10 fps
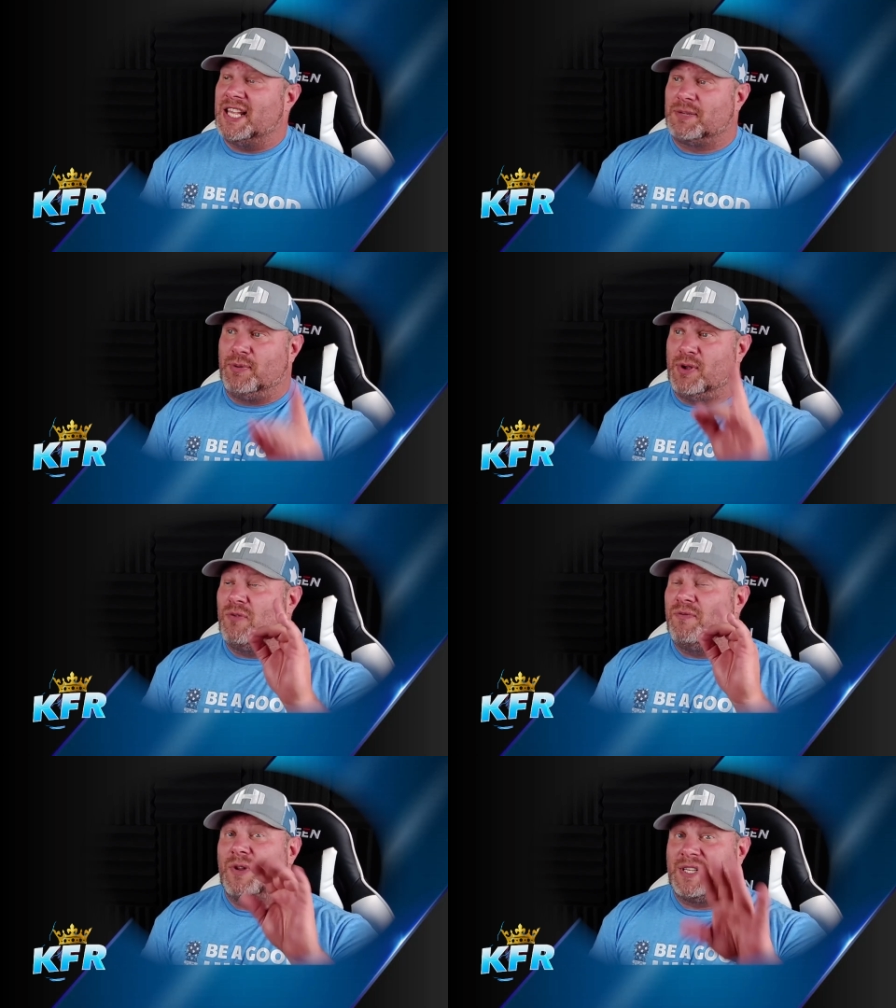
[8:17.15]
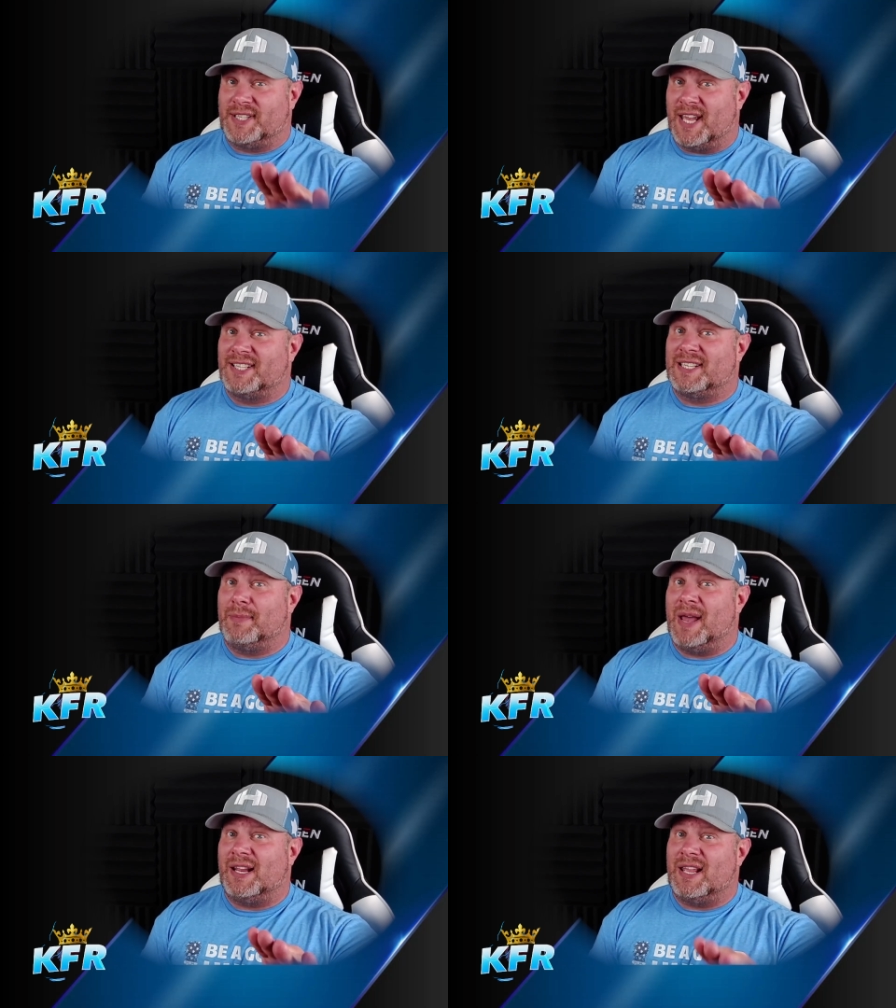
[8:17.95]
It's beautiful to say to
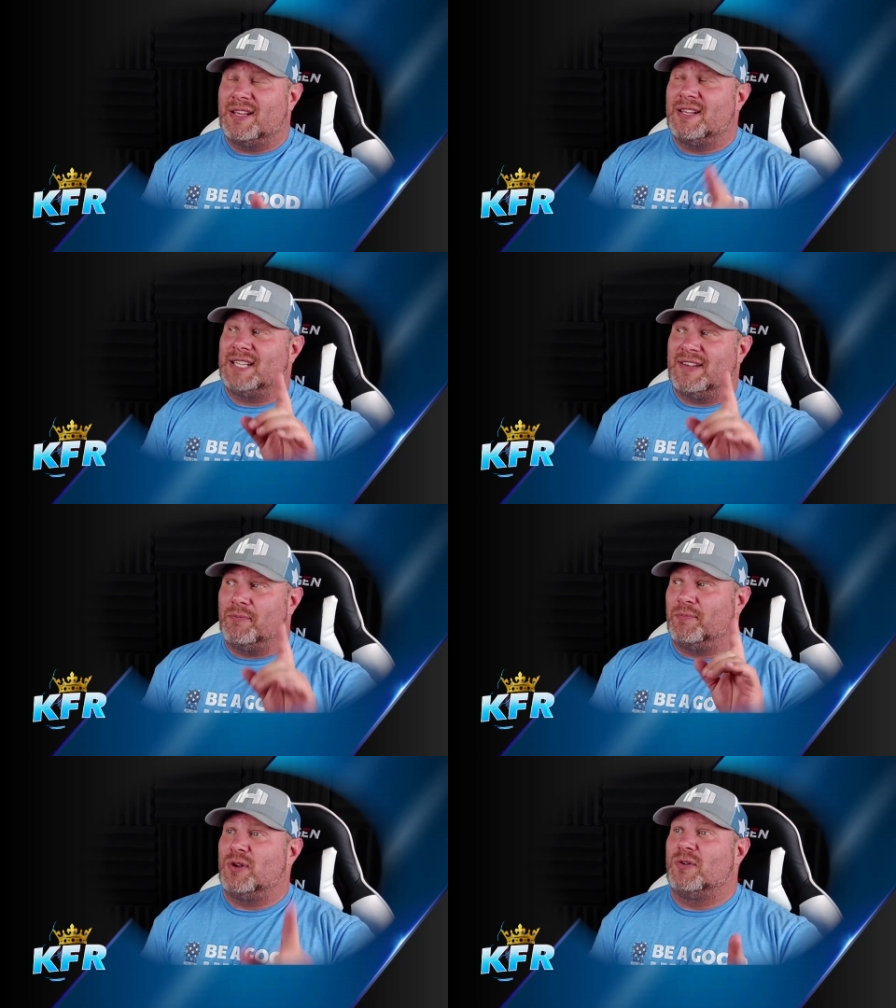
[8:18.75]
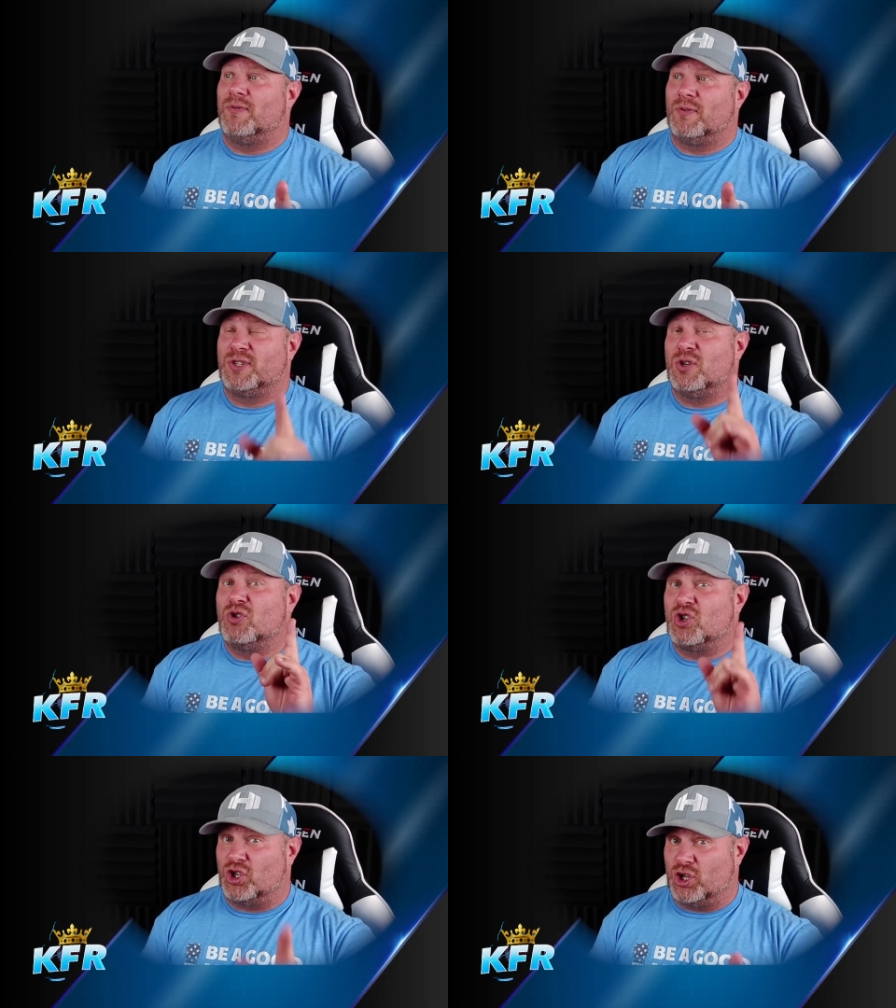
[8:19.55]
somebody. It's even beautiful
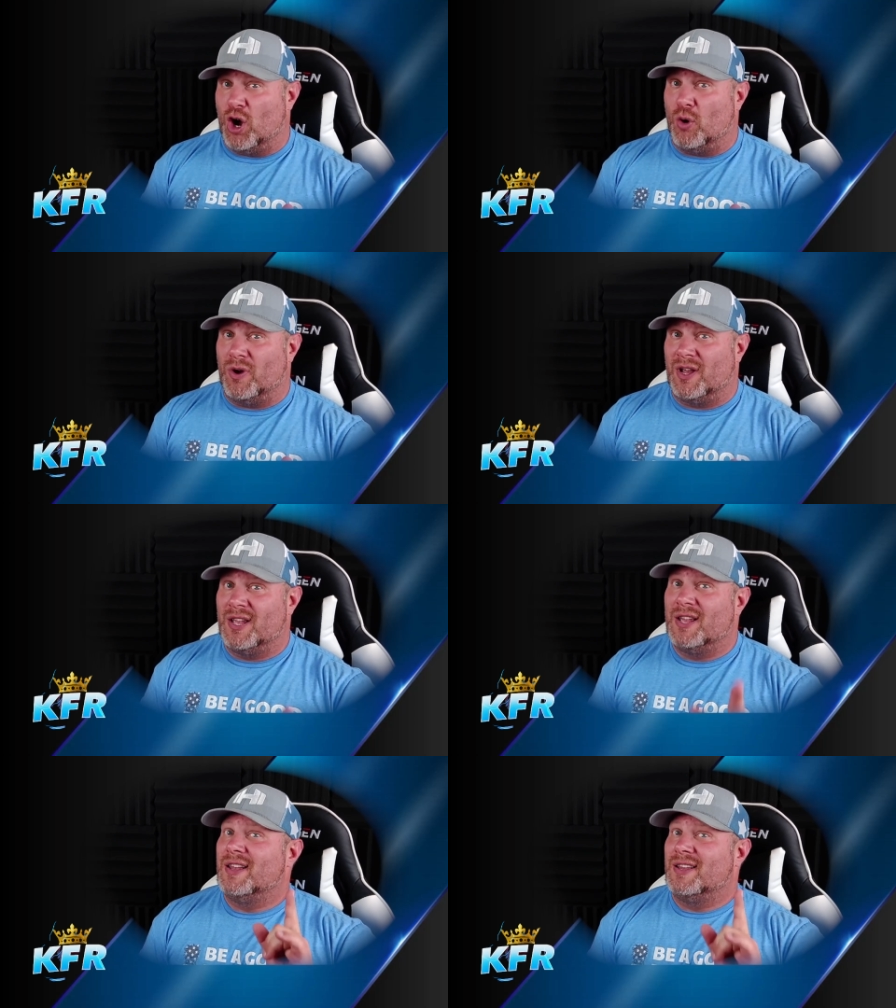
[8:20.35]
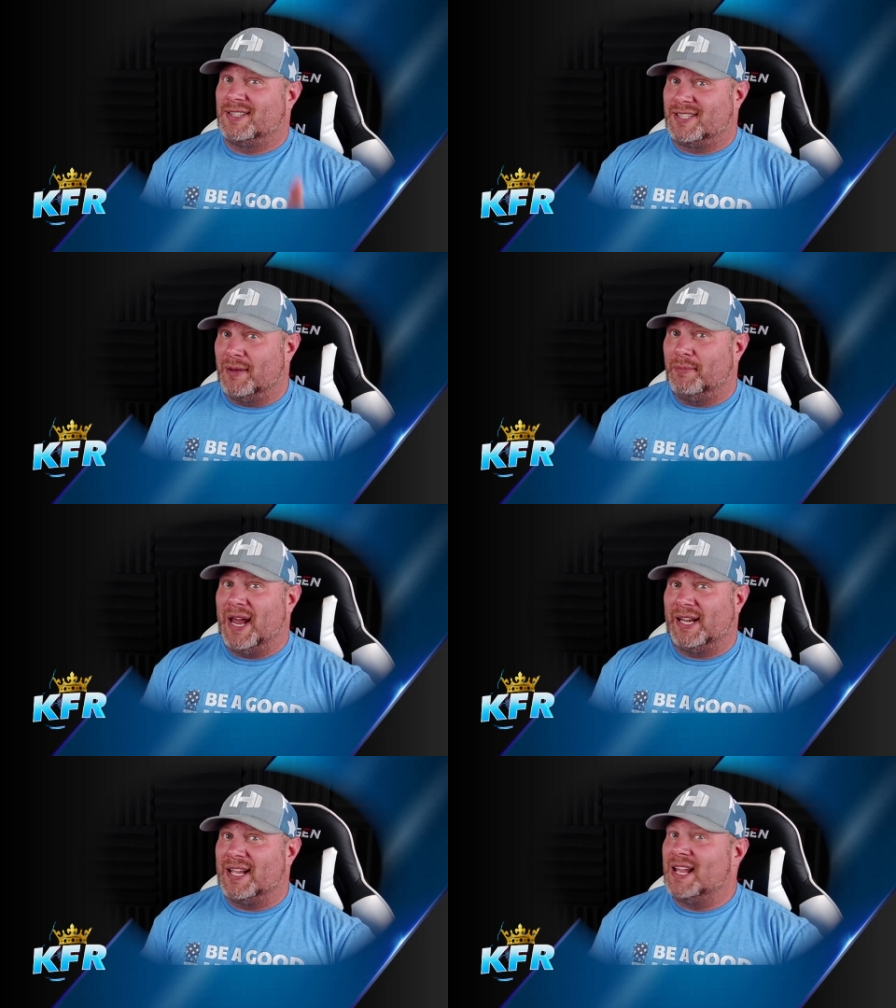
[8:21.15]
to show
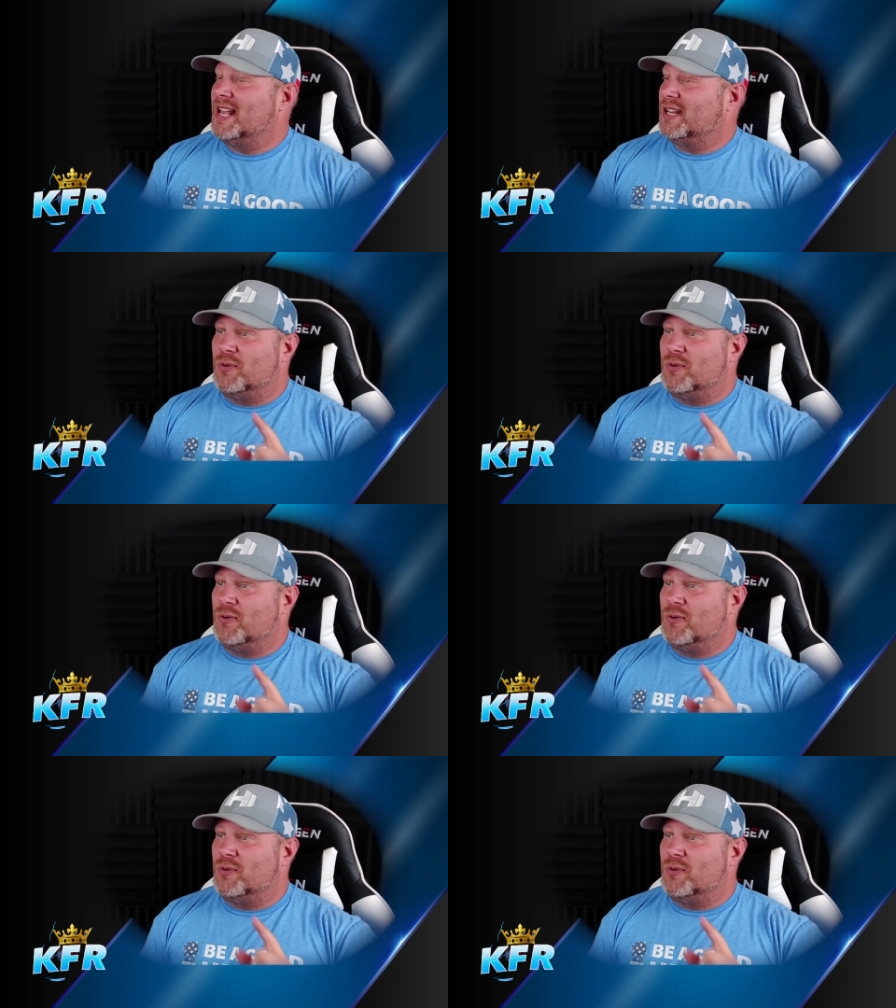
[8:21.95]
somebody.